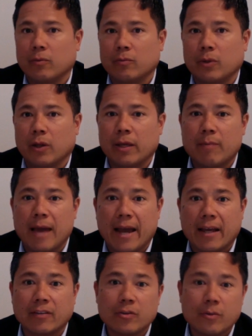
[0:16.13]
We're looking
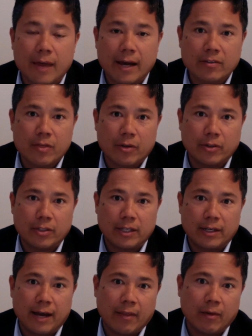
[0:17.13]
back at 2013
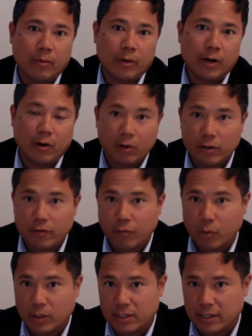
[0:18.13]
now that we're in early
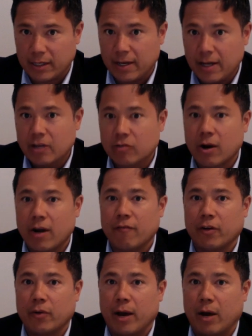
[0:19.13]
14, trying to
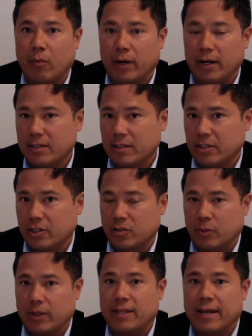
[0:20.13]
figure out what it is that
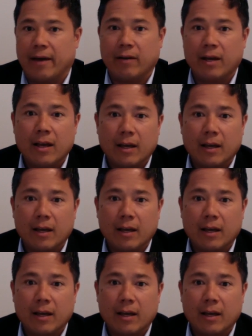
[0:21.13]
just went down.